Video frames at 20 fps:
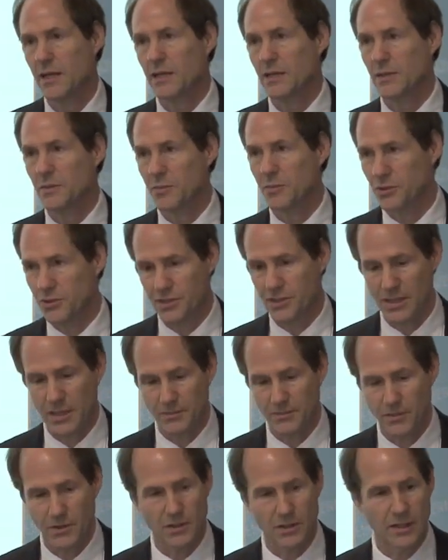the Bush
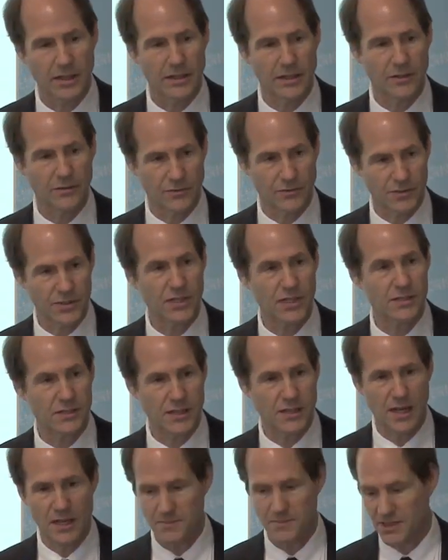number and over 6
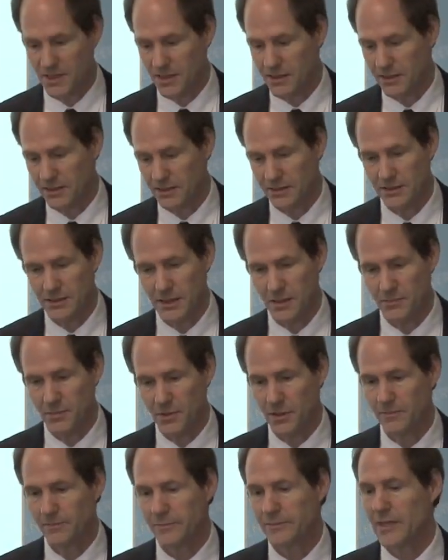times the Clinton
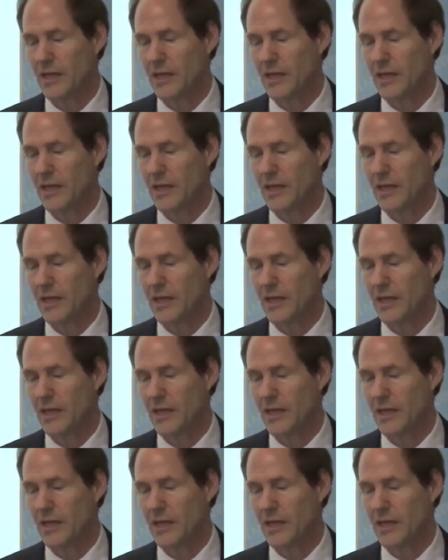number,